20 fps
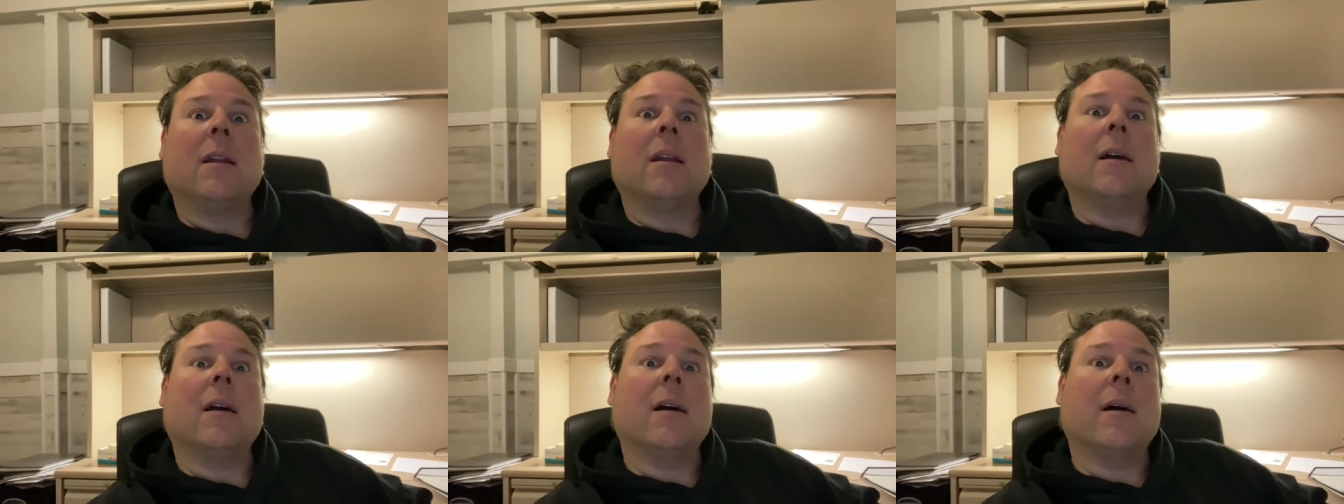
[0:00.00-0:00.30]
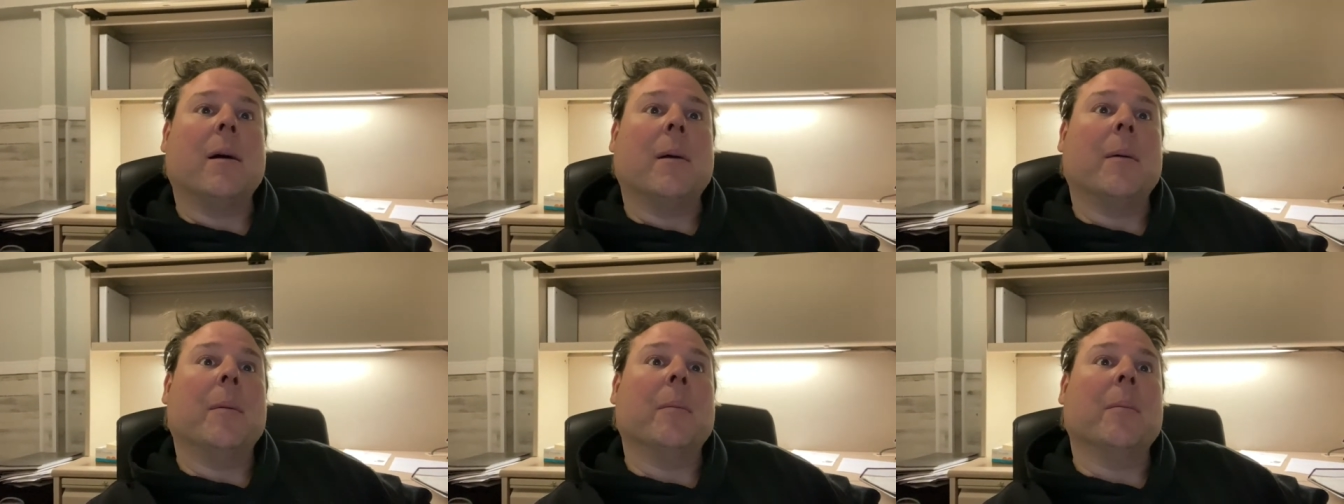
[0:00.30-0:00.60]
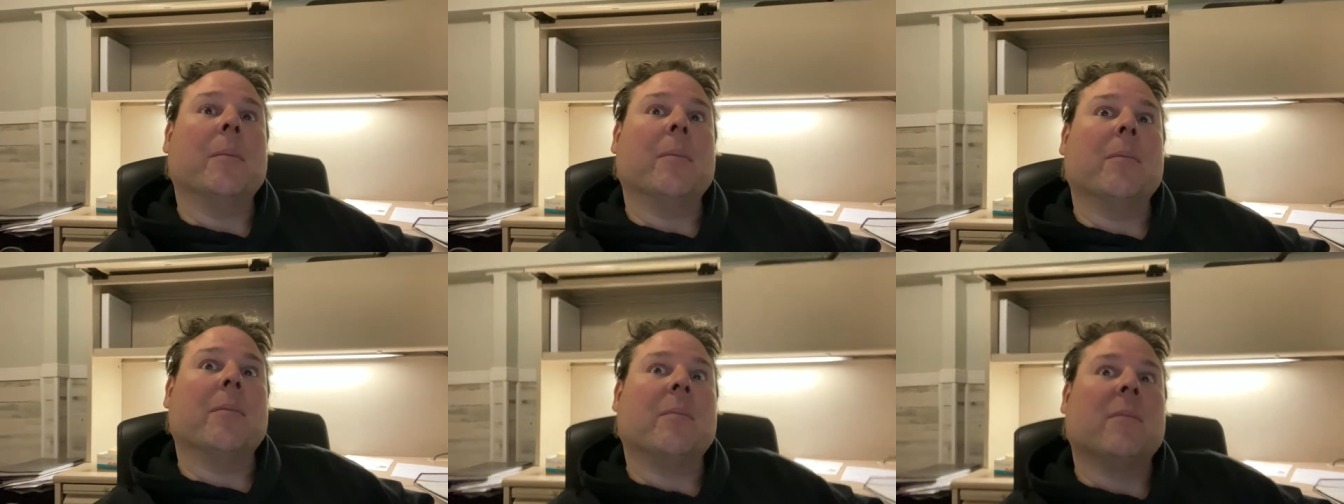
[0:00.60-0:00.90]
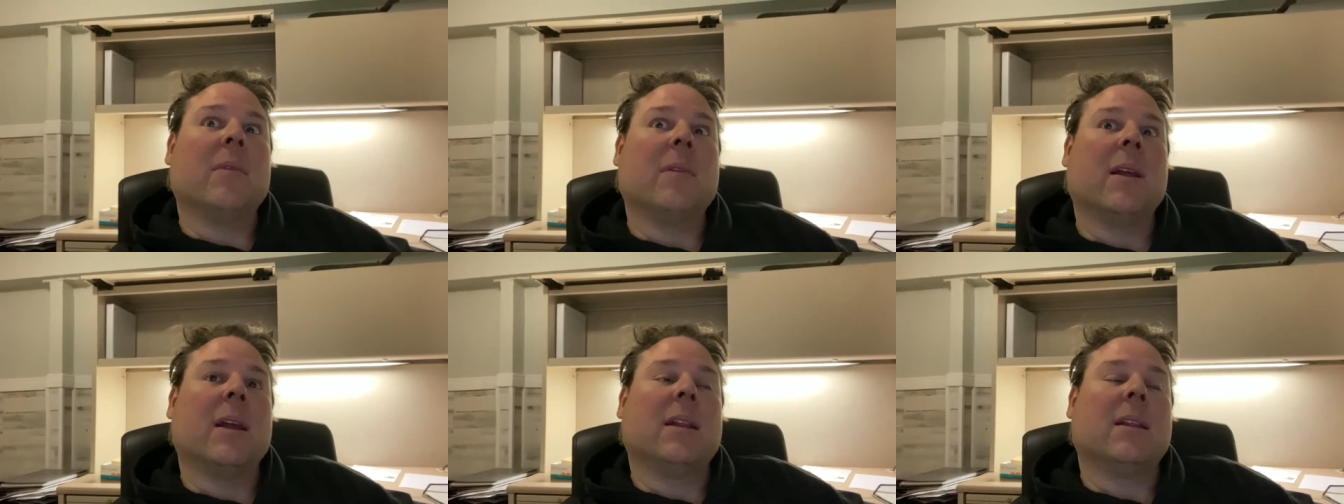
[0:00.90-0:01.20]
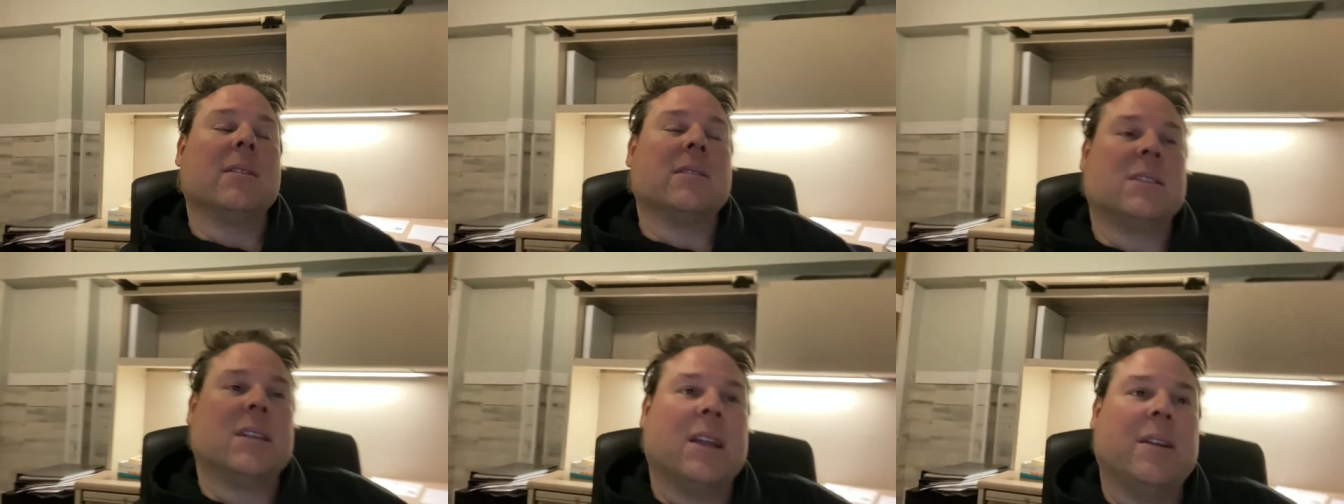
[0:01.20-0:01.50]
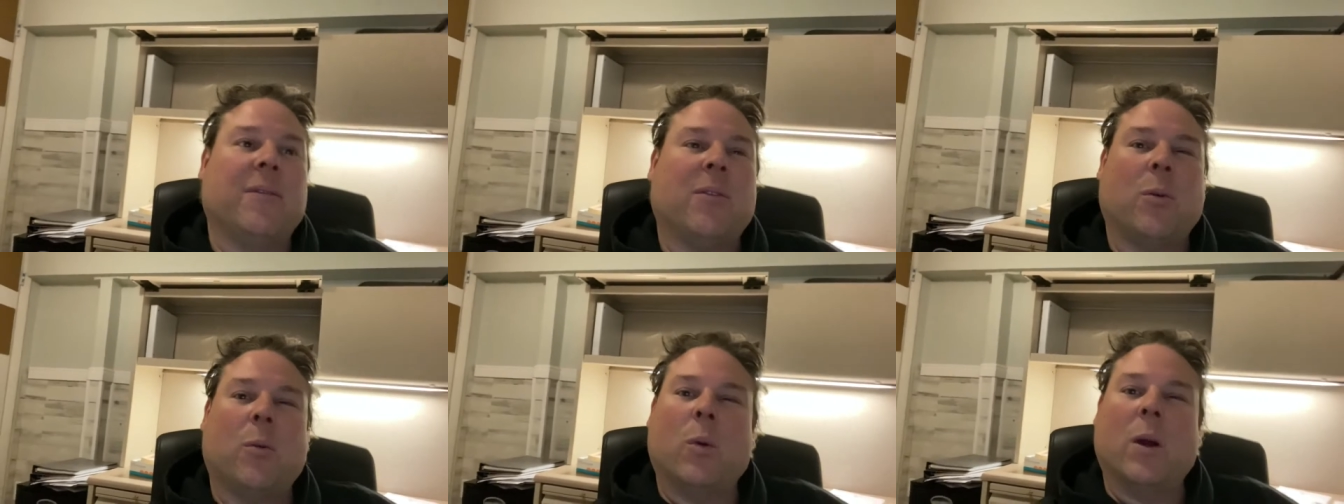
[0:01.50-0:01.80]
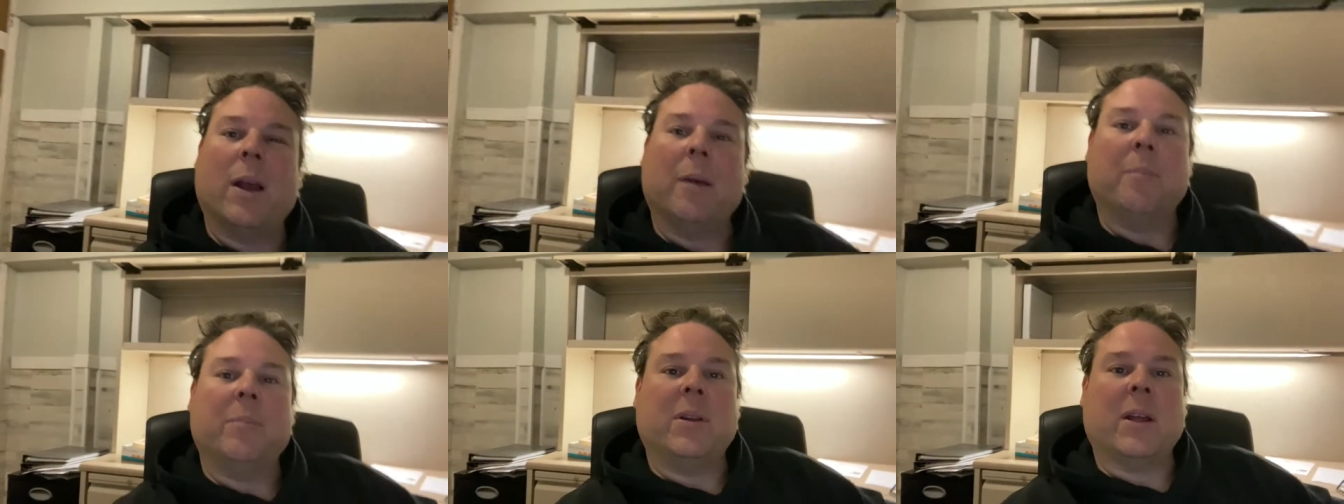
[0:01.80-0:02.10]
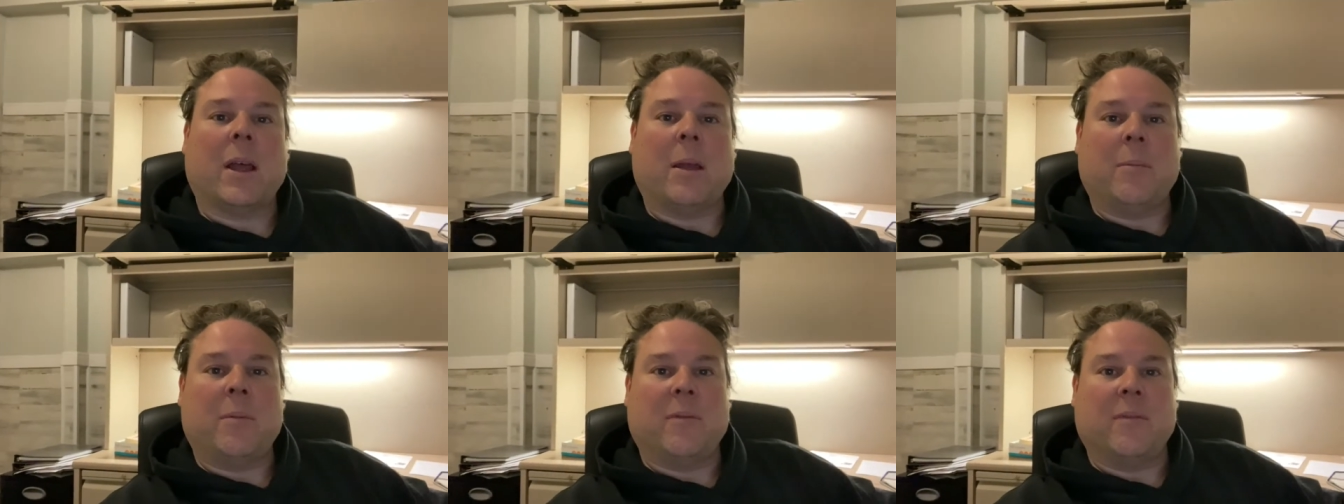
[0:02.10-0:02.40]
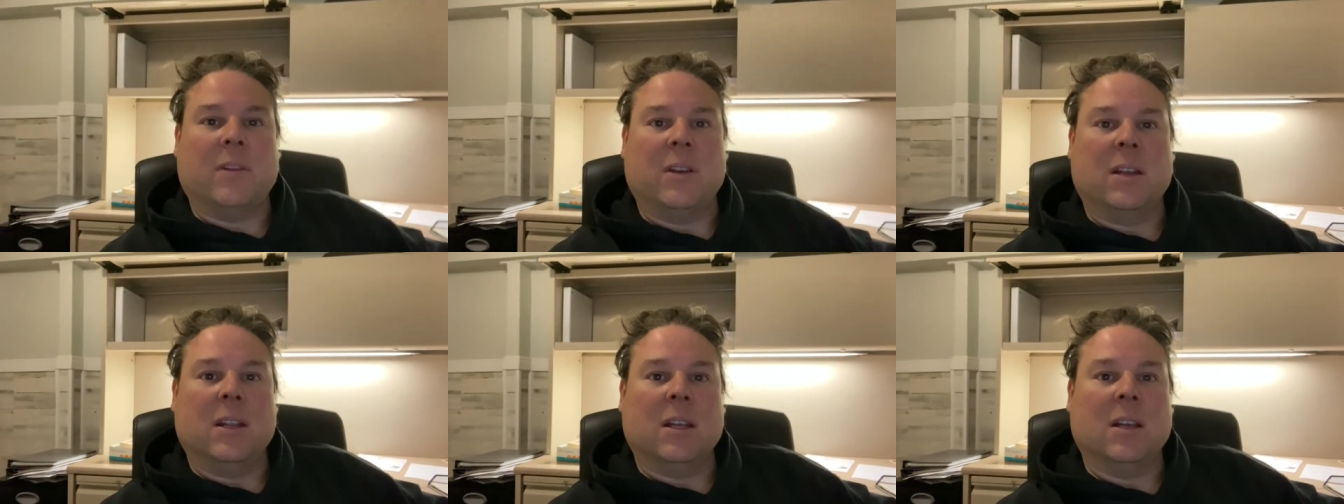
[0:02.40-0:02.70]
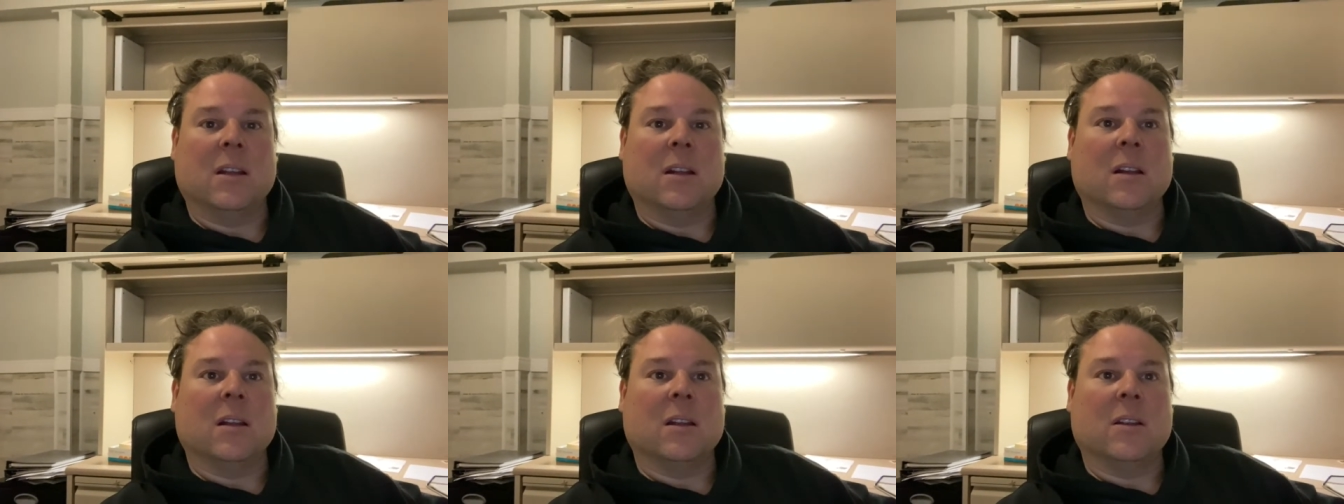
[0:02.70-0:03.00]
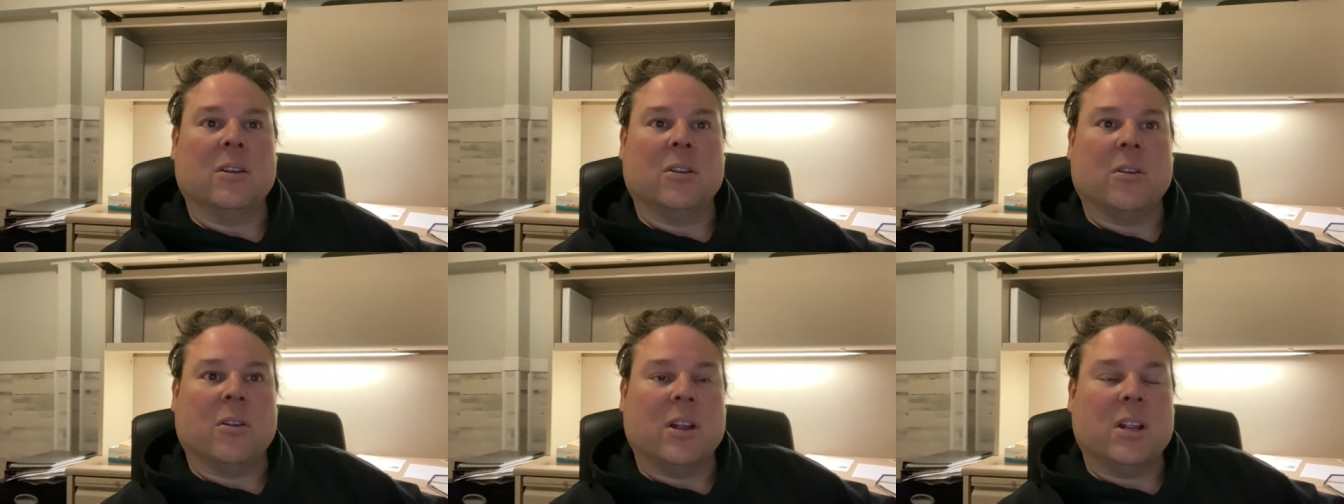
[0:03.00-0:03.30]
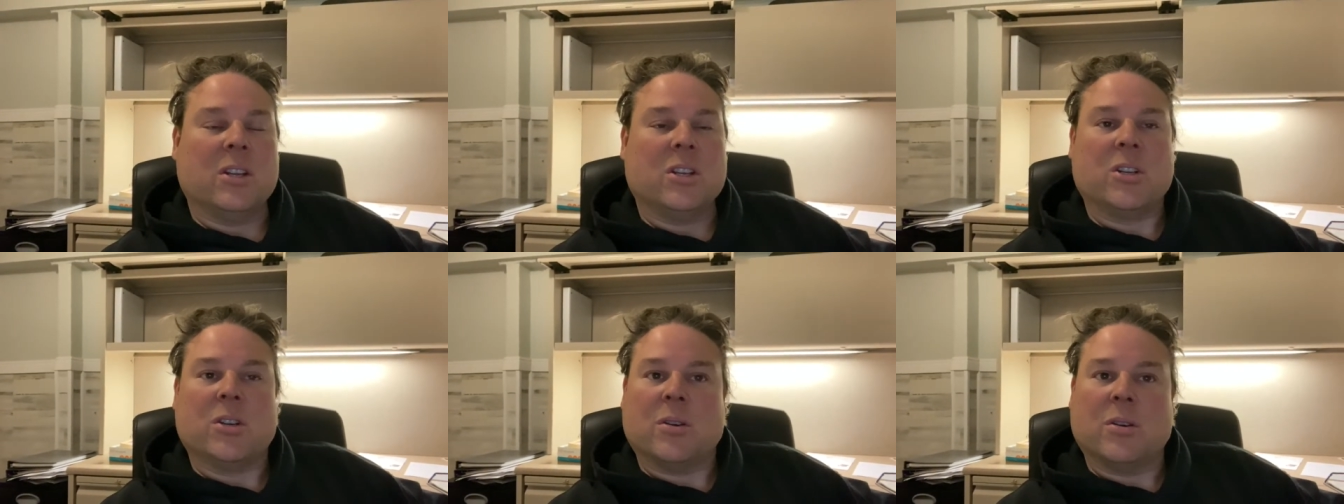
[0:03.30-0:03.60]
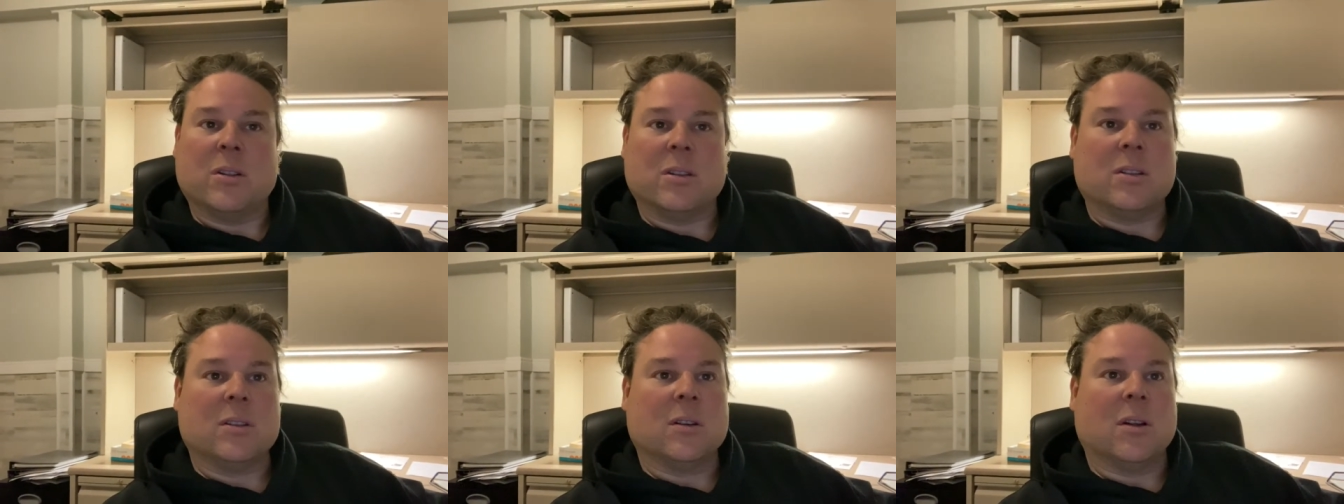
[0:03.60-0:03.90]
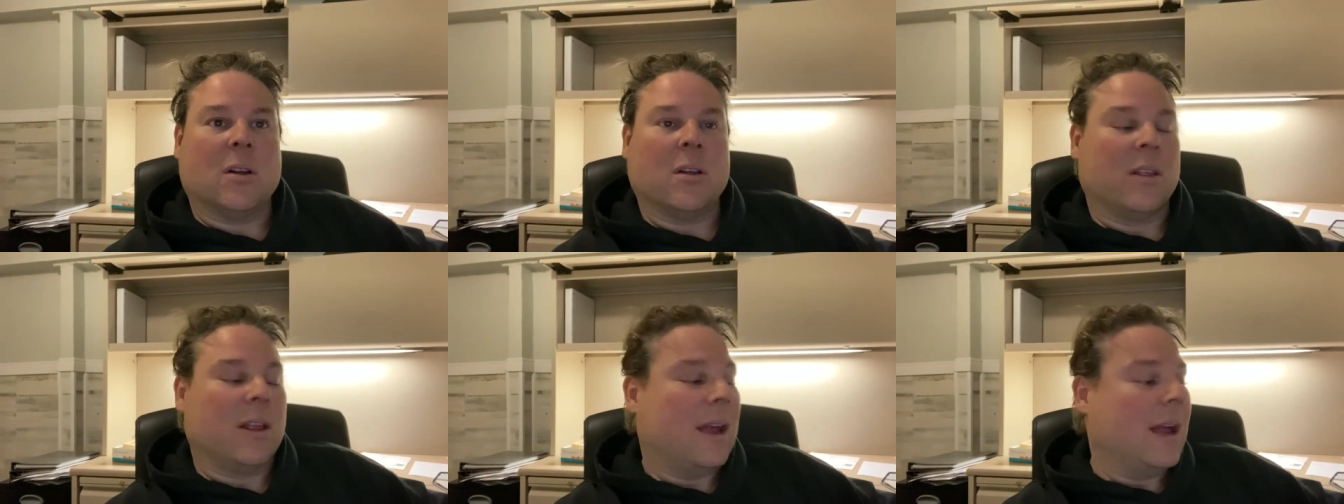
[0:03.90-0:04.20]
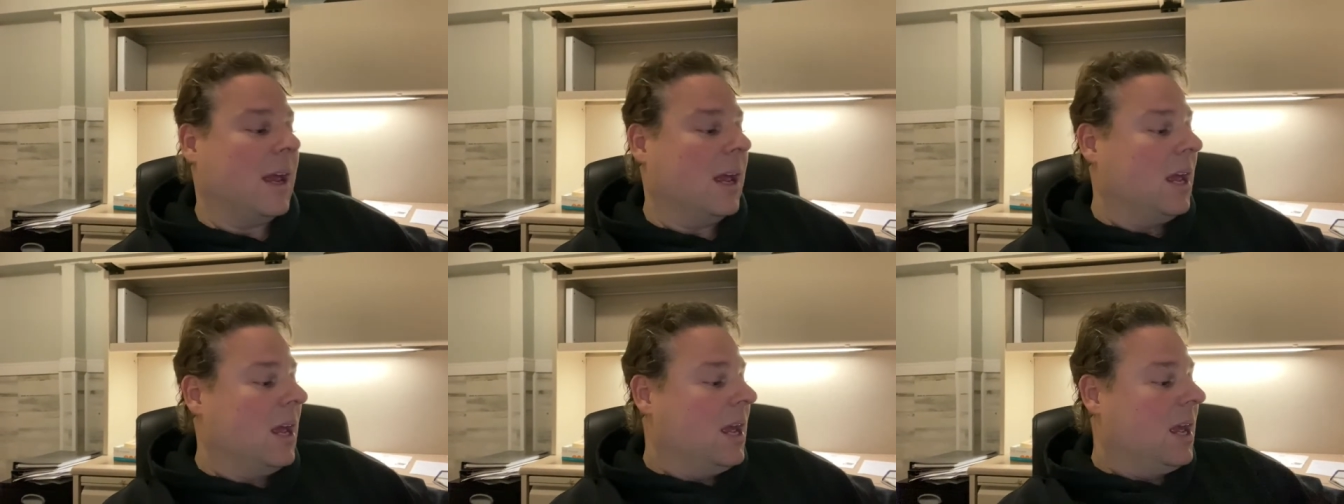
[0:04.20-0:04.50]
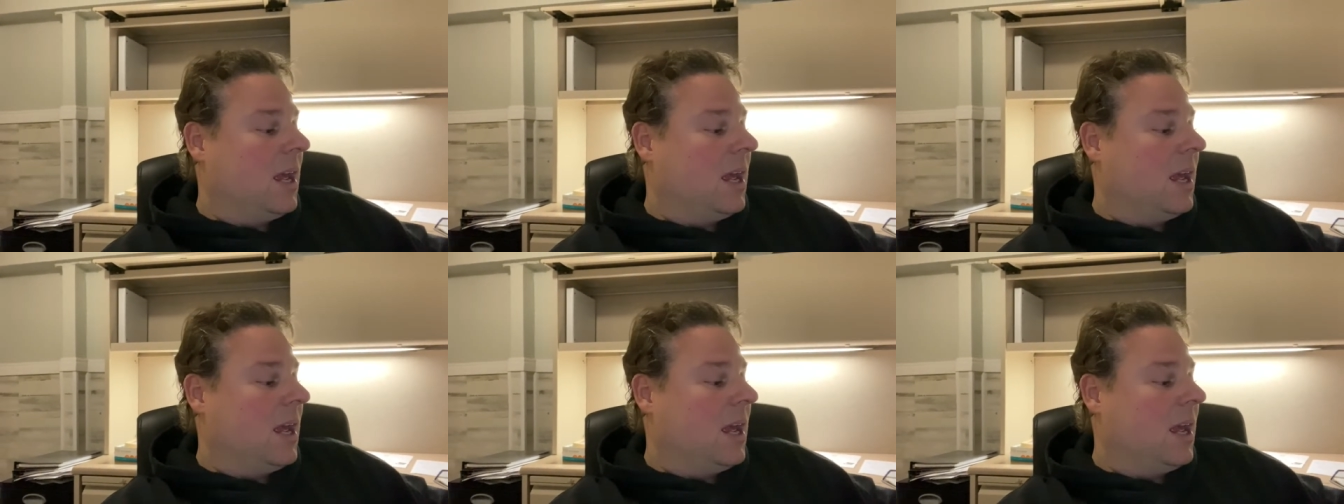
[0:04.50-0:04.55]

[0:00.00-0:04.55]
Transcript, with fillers: like the safer web type of a deal and your insurance and all that.